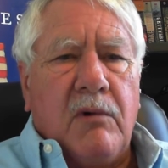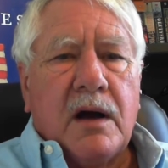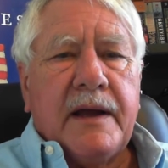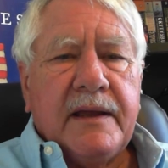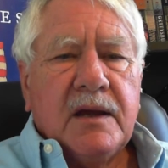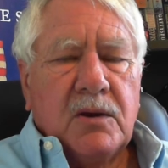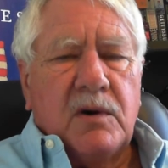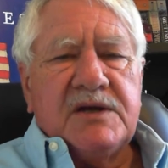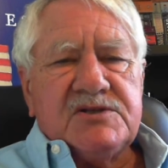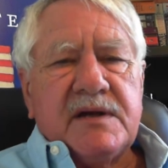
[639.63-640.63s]
Why?
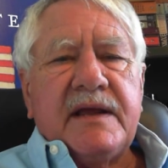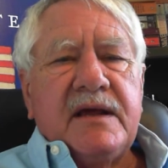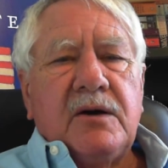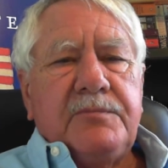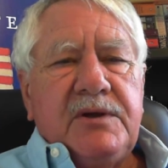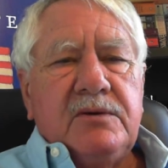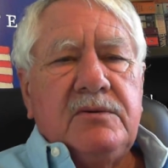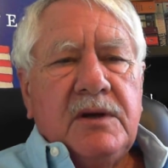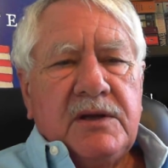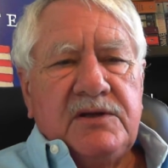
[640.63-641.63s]
Why should I help
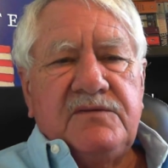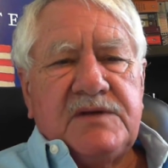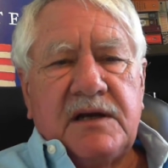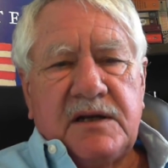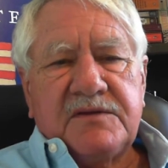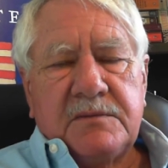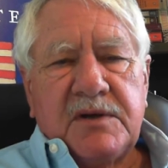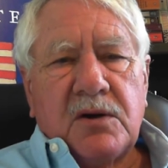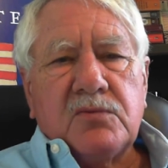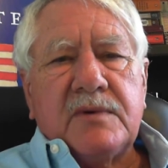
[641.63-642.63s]
you? You've done nothing
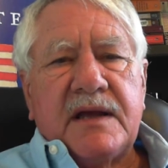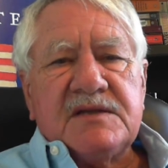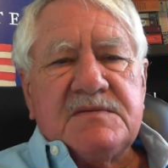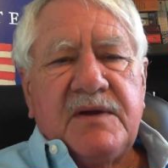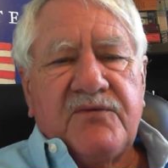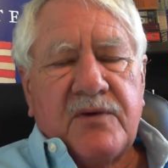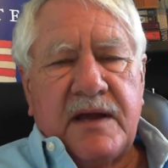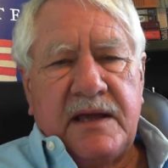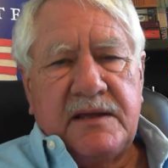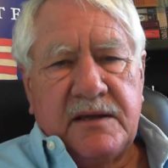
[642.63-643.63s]
but harass me for
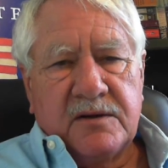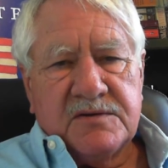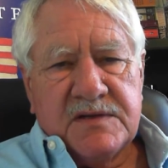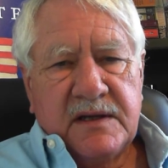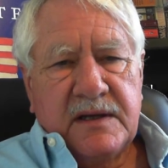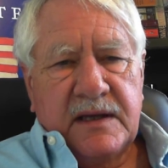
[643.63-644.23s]
eight years.